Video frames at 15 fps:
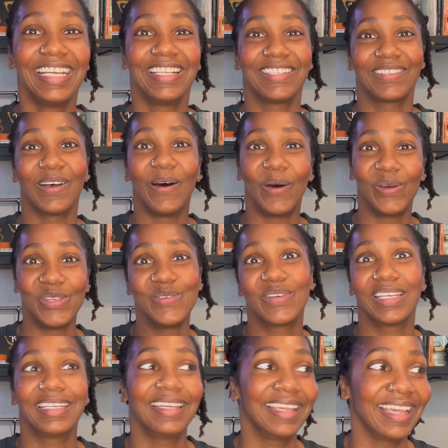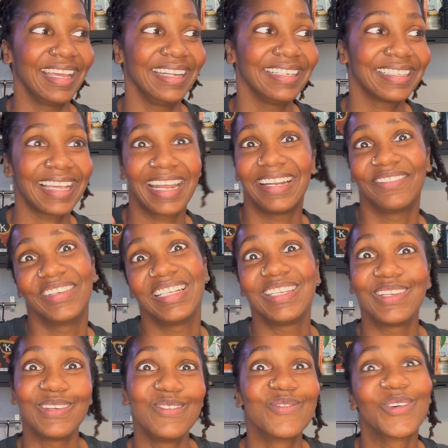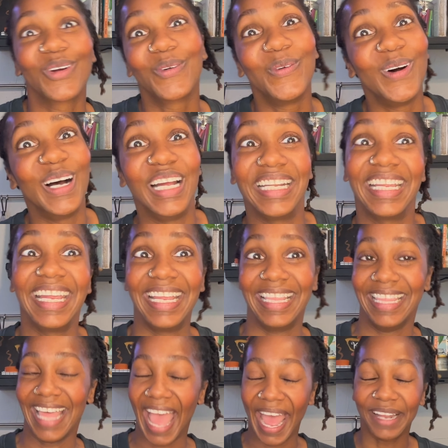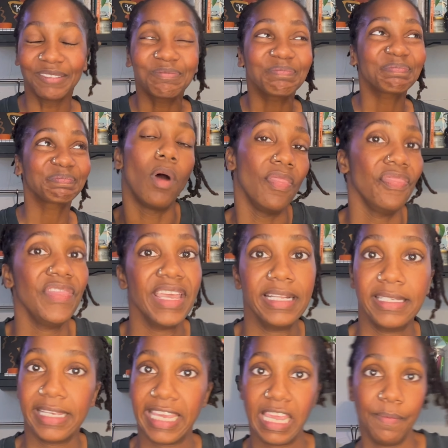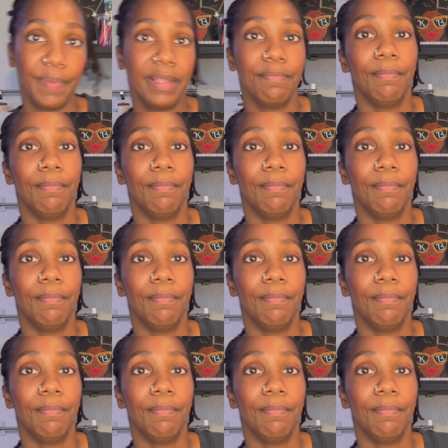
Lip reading: so you can get kind of a 2-for-1 in that. One thing to keep in